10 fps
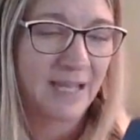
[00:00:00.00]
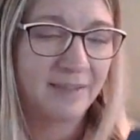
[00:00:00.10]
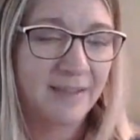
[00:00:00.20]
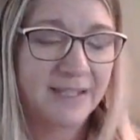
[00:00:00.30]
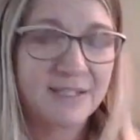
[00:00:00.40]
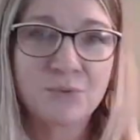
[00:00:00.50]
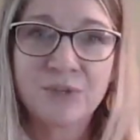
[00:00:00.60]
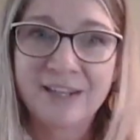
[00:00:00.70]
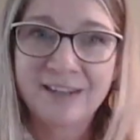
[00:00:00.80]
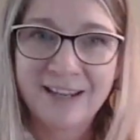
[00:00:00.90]
I think it's
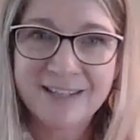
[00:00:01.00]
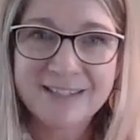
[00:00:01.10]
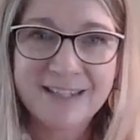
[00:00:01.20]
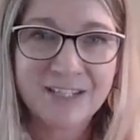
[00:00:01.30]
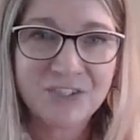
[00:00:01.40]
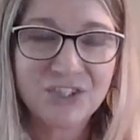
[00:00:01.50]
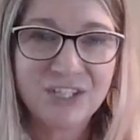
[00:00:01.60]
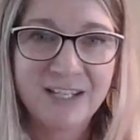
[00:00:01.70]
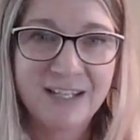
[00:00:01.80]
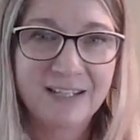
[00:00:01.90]
really nice that
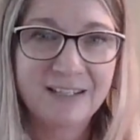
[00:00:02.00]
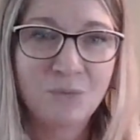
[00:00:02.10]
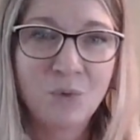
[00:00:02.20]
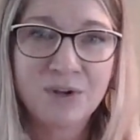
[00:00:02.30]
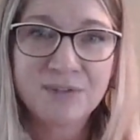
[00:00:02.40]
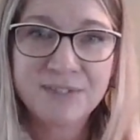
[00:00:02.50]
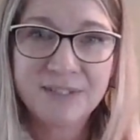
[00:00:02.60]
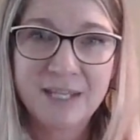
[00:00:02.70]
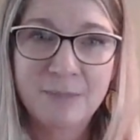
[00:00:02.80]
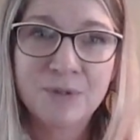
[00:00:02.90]
she works to
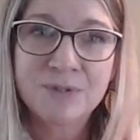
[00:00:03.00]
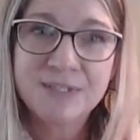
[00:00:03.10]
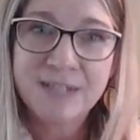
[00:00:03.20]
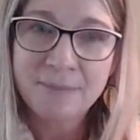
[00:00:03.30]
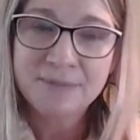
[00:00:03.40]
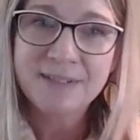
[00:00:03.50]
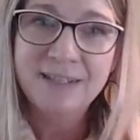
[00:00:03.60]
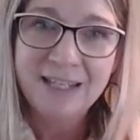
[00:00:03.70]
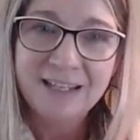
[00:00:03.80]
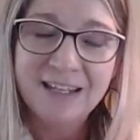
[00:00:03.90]
keep her steps
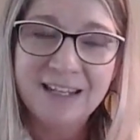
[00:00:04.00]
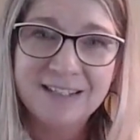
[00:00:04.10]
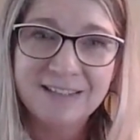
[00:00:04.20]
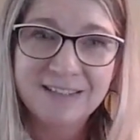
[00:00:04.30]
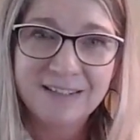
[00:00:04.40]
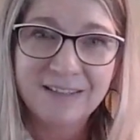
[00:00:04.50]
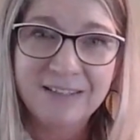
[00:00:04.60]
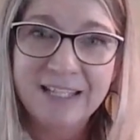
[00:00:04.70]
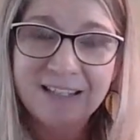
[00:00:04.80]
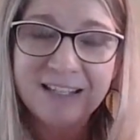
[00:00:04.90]
neat and
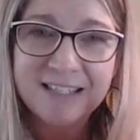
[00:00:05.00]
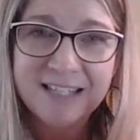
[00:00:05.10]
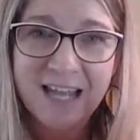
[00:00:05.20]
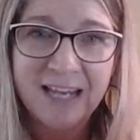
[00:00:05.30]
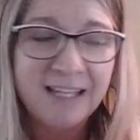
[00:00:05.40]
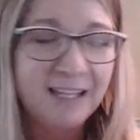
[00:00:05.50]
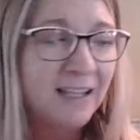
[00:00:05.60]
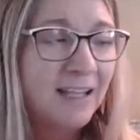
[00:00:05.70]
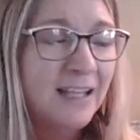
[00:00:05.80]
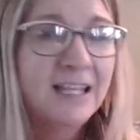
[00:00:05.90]
clean and
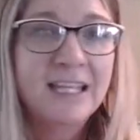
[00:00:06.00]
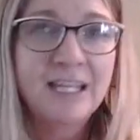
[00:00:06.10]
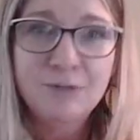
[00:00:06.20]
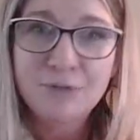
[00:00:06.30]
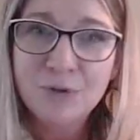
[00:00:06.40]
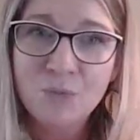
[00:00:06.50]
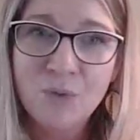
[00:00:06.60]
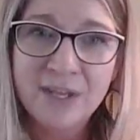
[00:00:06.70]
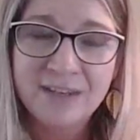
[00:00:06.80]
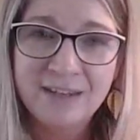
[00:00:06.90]
tidy, even
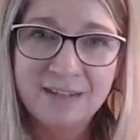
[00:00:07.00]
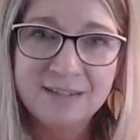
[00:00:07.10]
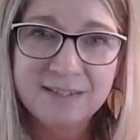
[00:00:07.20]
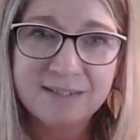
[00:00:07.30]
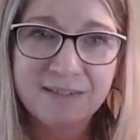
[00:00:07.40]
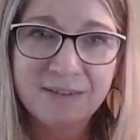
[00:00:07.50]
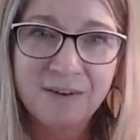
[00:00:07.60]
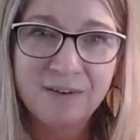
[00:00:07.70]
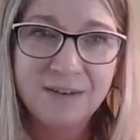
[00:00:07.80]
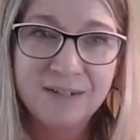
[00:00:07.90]
when it's
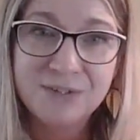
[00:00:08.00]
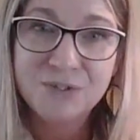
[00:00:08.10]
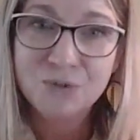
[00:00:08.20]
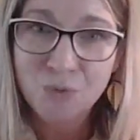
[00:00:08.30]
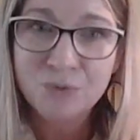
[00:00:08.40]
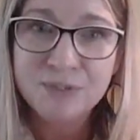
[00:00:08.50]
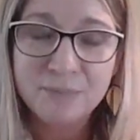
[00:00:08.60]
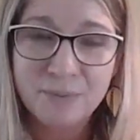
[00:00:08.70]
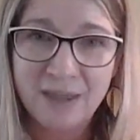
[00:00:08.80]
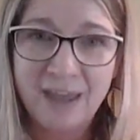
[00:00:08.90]
too cold to
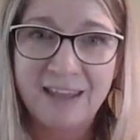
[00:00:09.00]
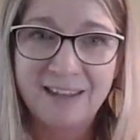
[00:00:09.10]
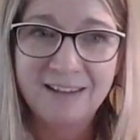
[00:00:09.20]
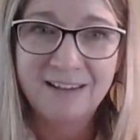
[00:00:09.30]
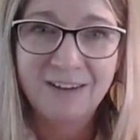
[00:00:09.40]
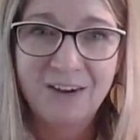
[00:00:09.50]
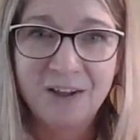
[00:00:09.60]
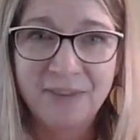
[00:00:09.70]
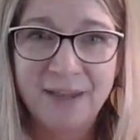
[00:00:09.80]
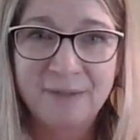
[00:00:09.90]
play
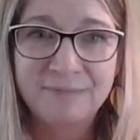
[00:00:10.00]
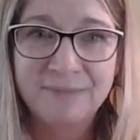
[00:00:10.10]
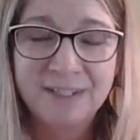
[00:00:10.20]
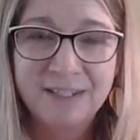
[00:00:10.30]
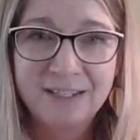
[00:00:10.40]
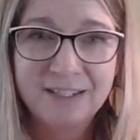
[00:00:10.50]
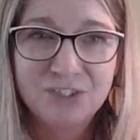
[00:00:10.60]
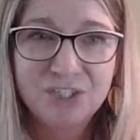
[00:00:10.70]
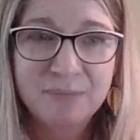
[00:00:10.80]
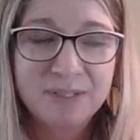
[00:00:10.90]
on them.
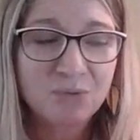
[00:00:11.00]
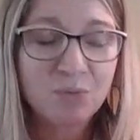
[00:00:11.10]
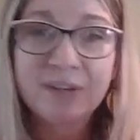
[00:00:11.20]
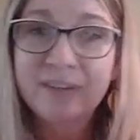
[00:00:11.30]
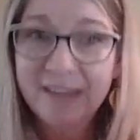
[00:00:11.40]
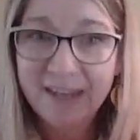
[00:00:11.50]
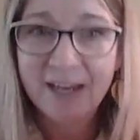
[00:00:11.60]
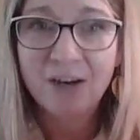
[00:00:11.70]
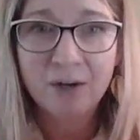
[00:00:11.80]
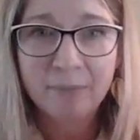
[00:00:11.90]
She must really
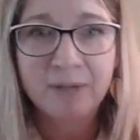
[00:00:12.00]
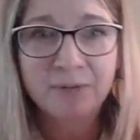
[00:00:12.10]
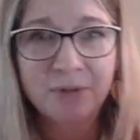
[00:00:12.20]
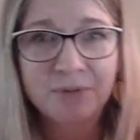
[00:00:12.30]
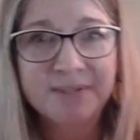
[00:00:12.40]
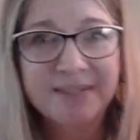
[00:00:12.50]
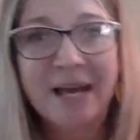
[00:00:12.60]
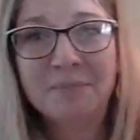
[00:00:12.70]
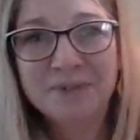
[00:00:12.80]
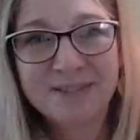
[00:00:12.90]
care about those
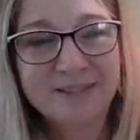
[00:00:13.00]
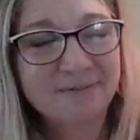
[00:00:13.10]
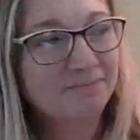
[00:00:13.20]
steps.